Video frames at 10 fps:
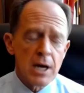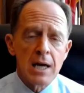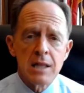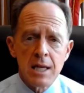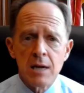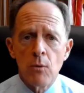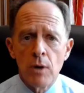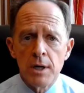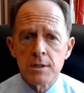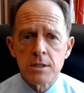I think it
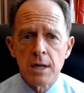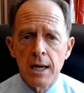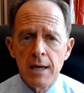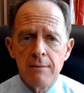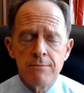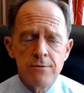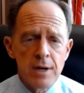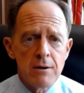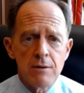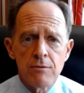was a
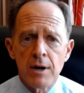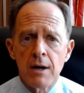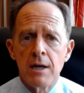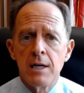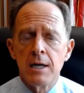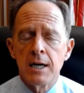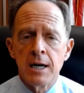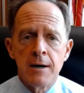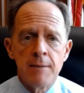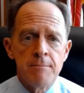very, very
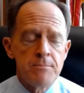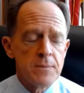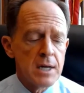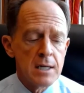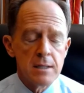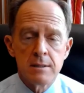um, uh,